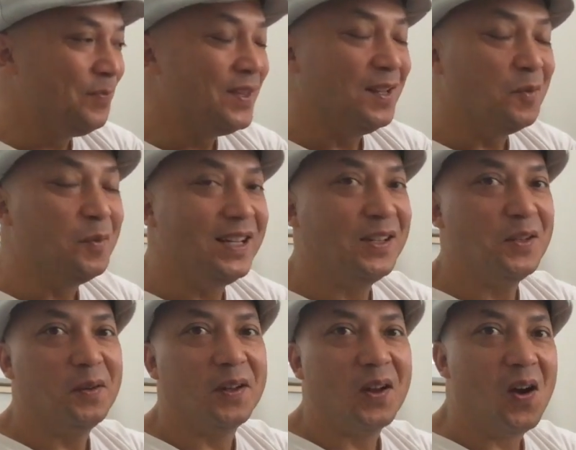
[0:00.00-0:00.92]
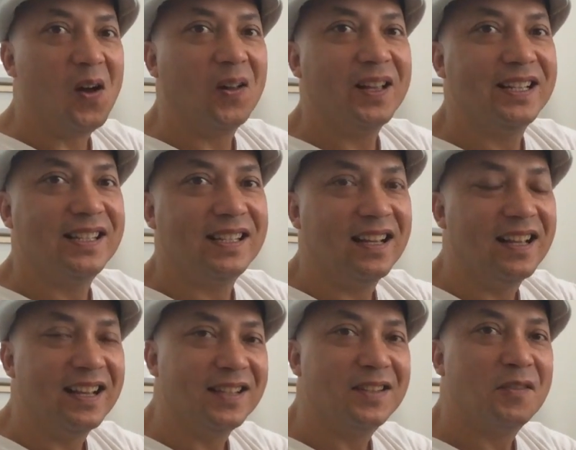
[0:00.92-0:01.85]
We do it all. It's
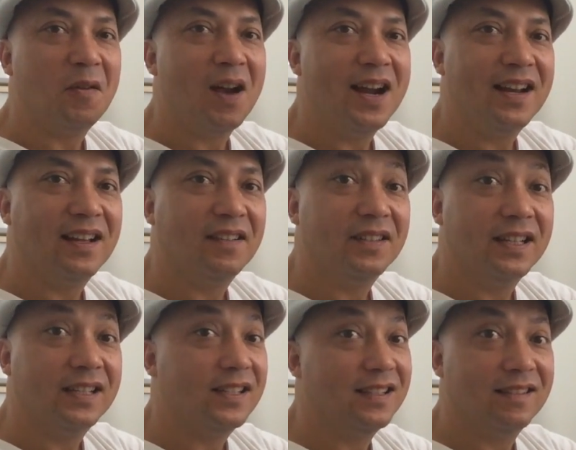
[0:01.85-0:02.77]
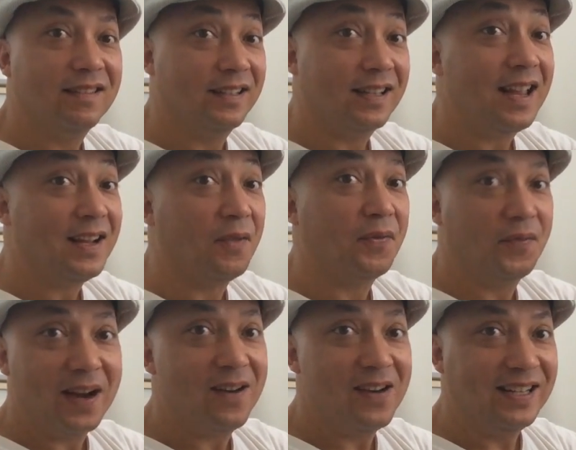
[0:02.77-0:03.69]
like a
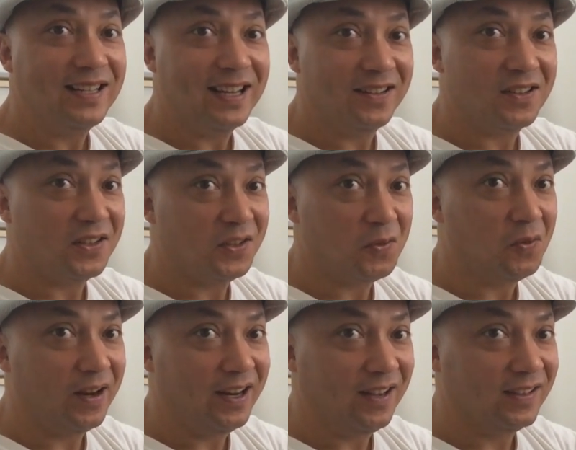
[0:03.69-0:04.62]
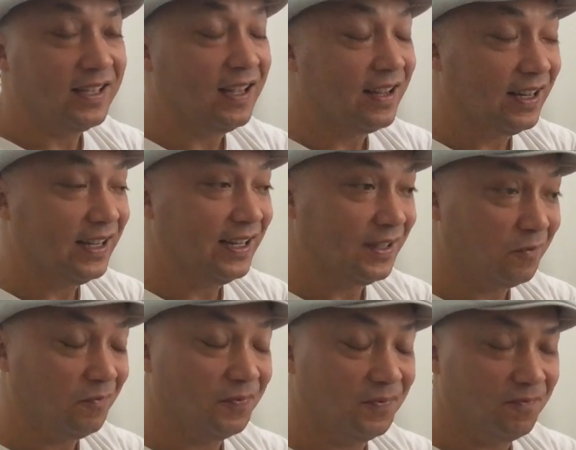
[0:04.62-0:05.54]
fairy tale story, I'll tell you.
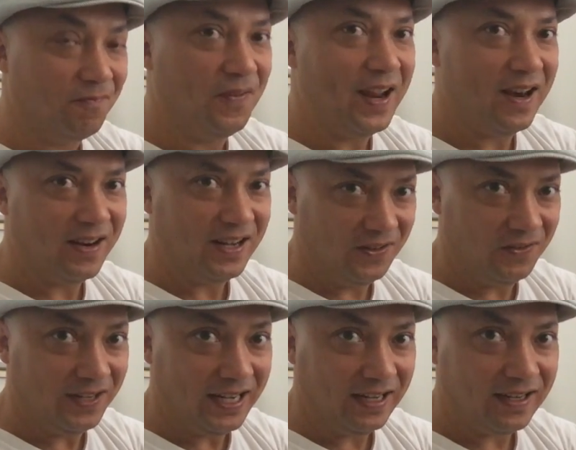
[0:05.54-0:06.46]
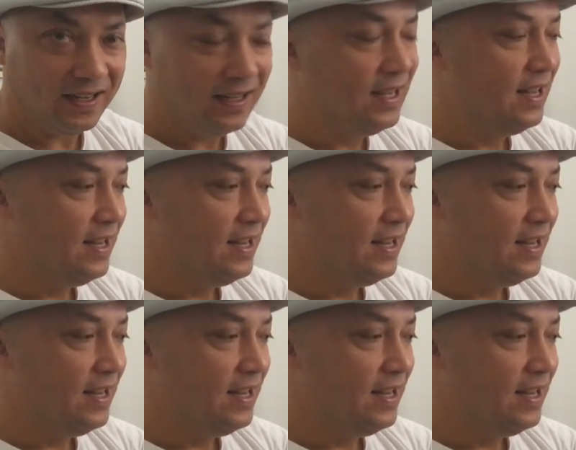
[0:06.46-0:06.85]
It's very unique.